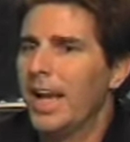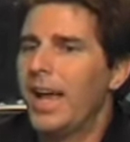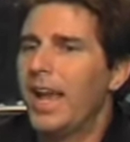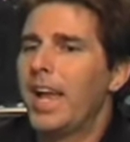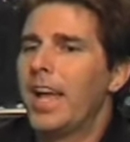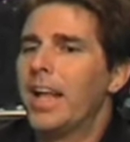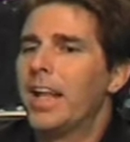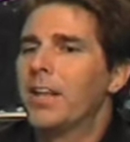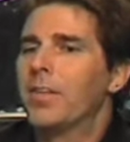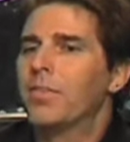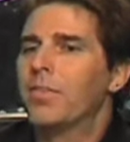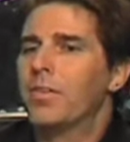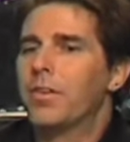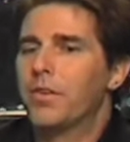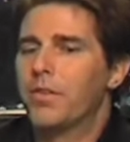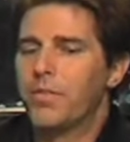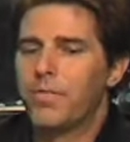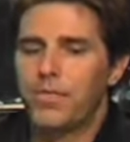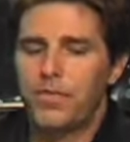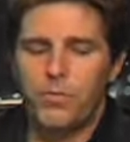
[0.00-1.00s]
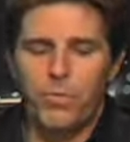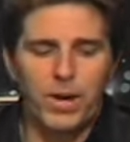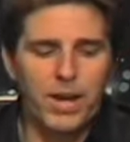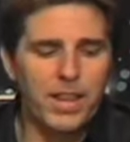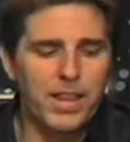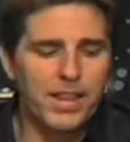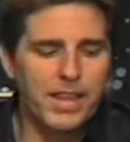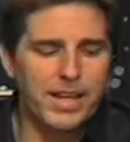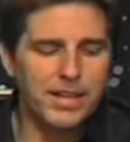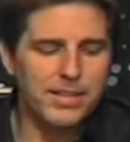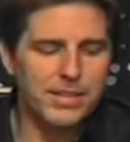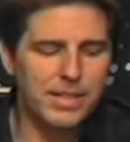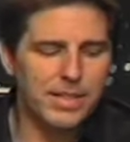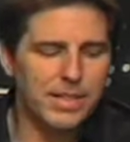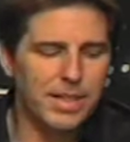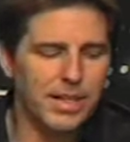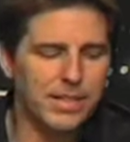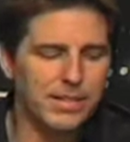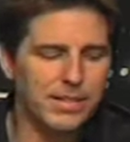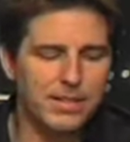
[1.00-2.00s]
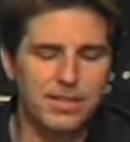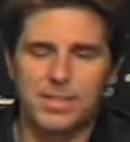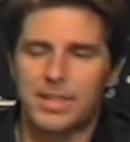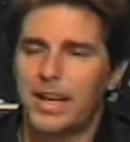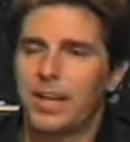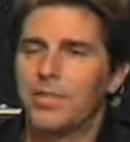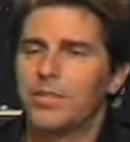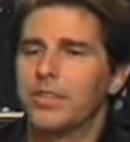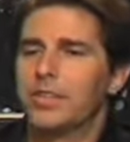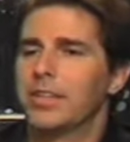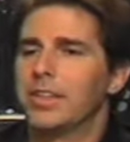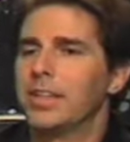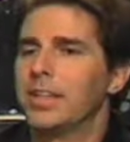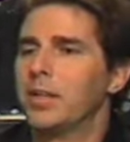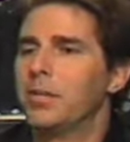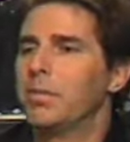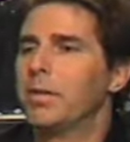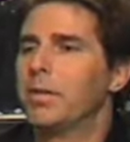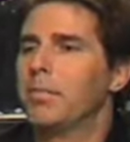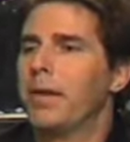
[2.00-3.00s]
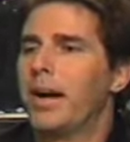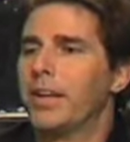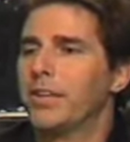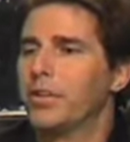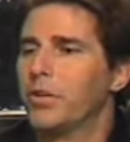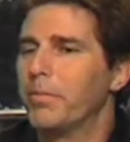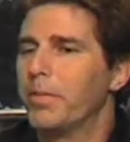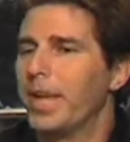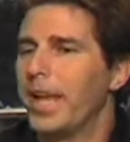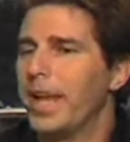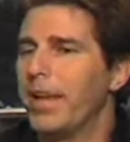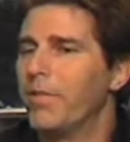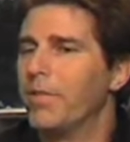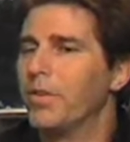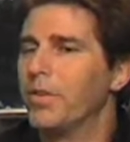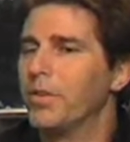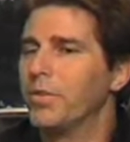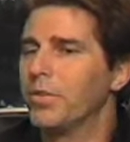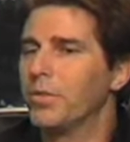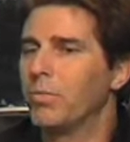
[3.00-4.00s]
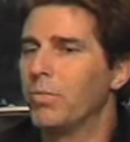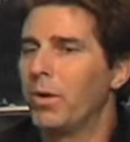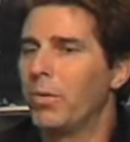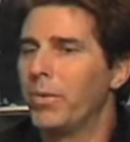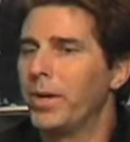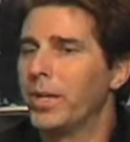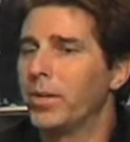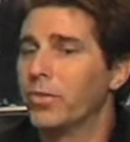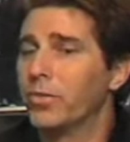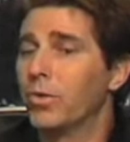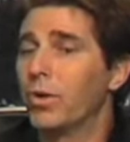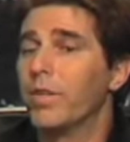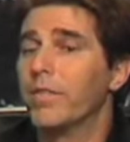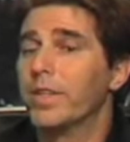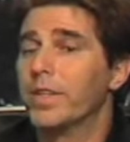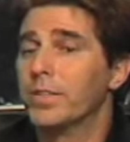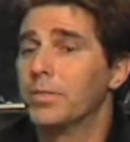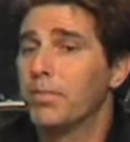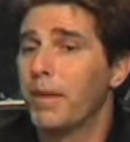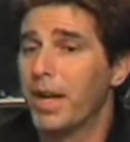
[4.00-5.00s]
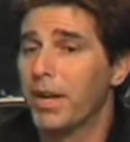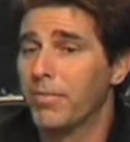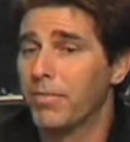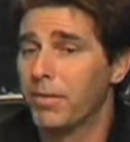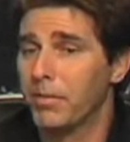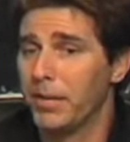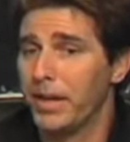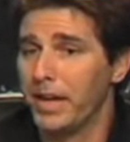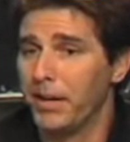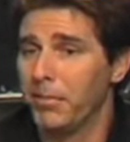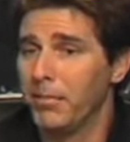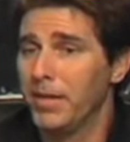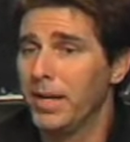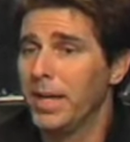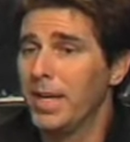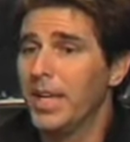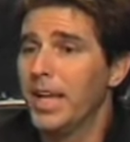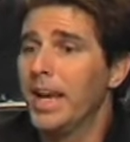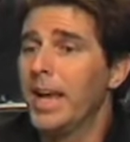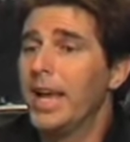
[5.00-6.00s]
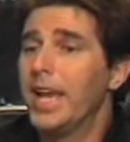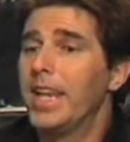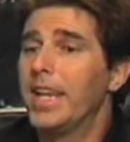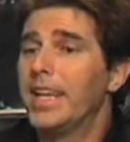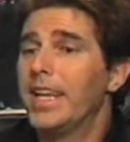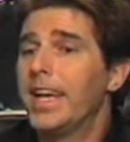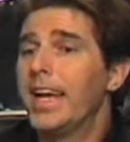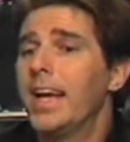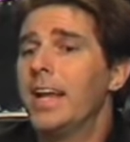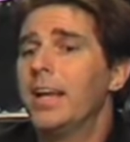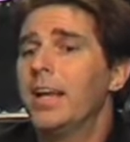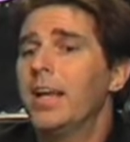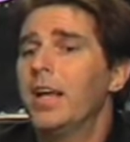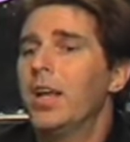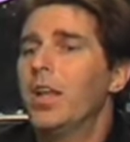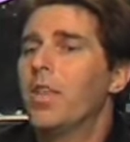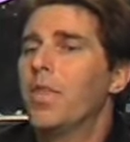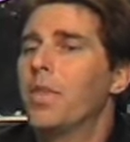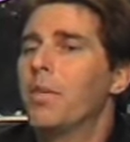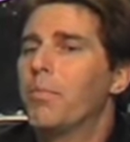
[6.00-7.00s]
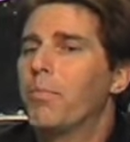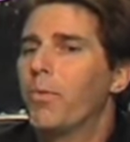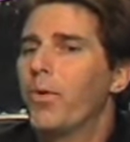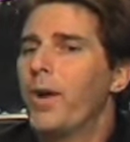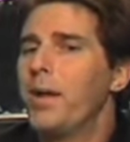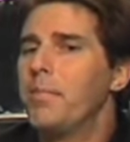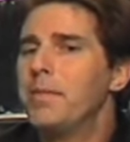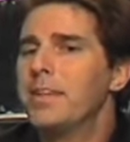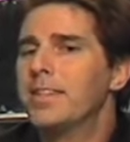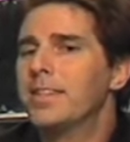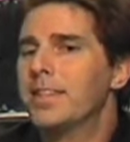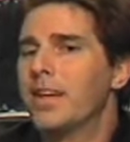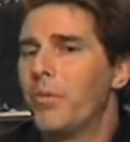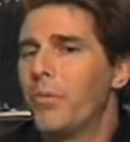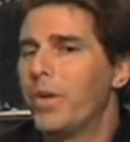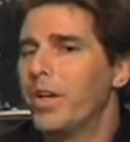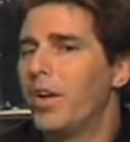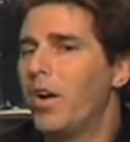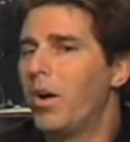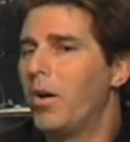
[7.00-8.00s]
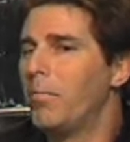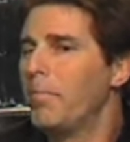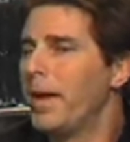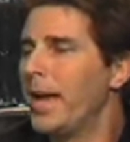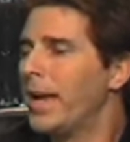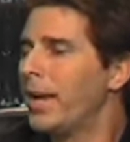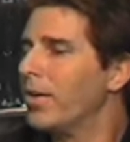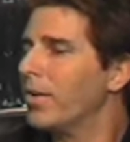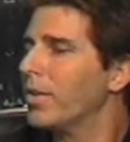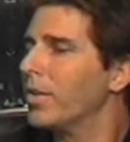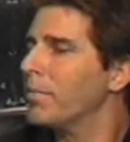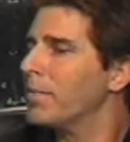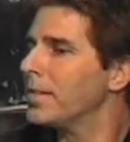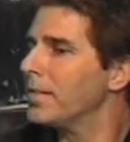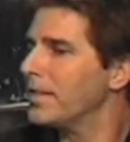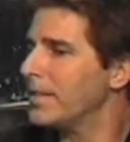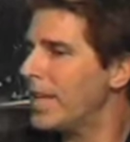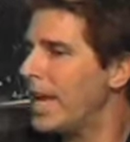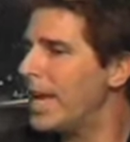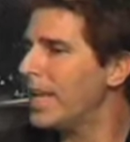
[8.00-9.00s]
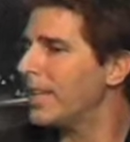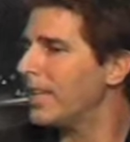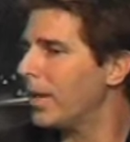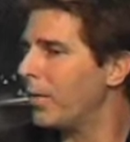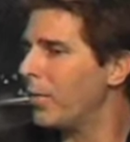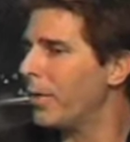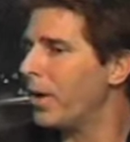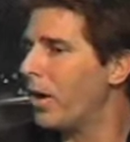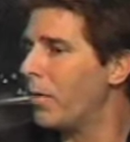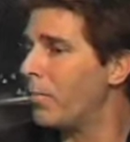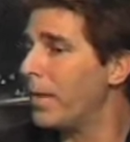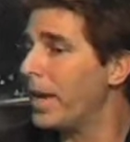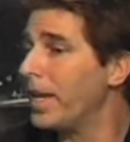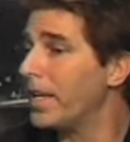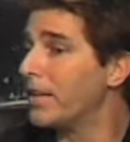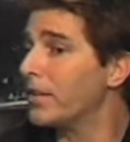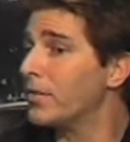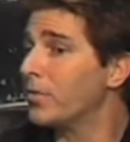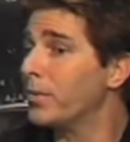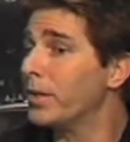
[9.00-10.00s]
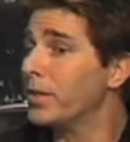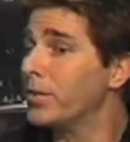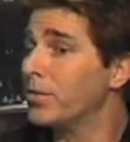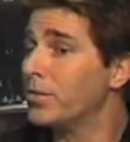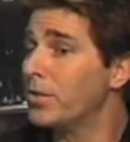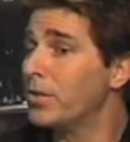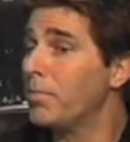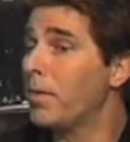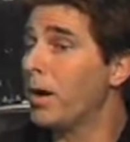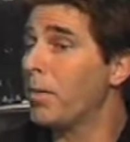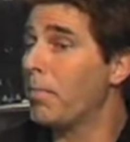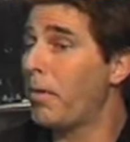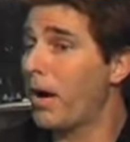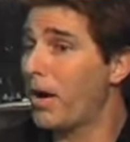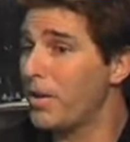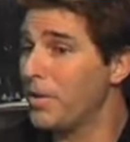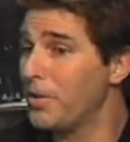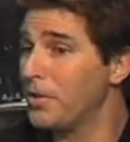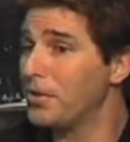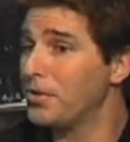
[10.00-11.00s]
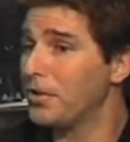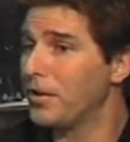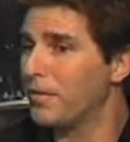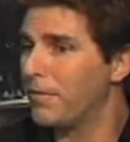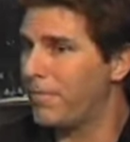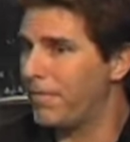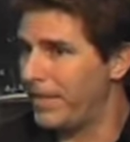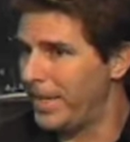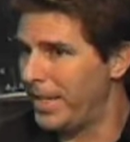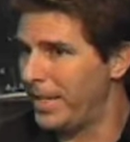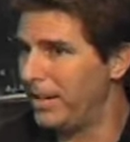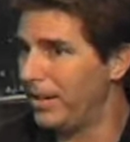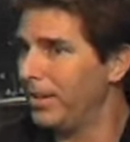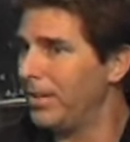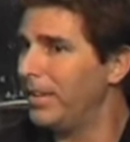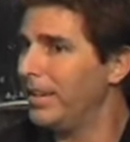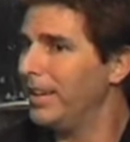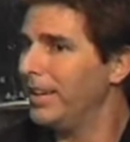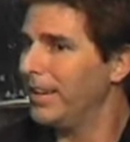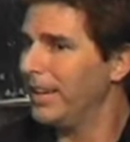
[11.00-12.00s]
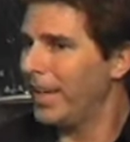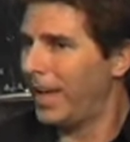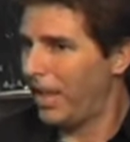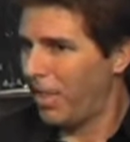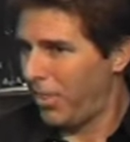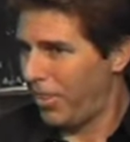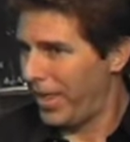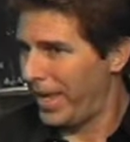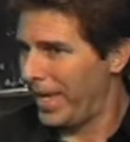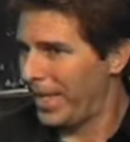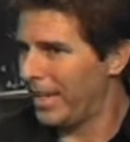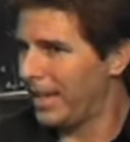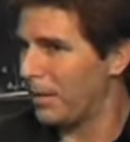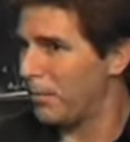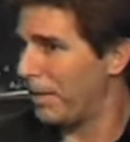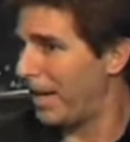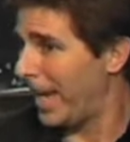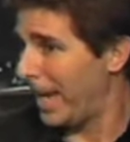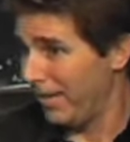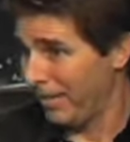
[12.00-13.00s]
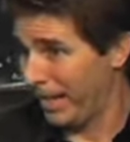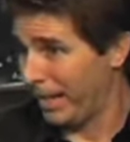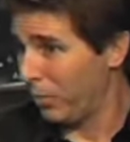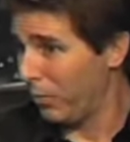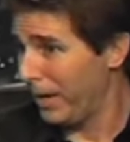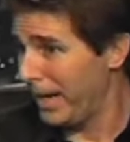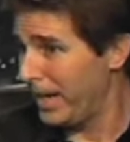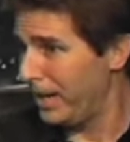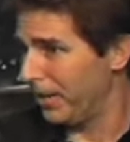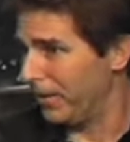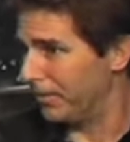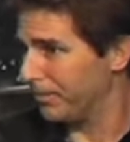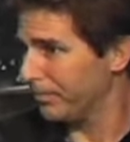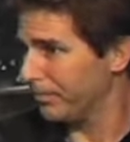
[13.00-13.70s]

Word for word: And the, one of the things that it does is it tells us a little bit about their behaviors and what we can sort of expect from them. And again, the premise that we all make, or the mistake that we all make, is we assume our partners should feel and think and behave like we do.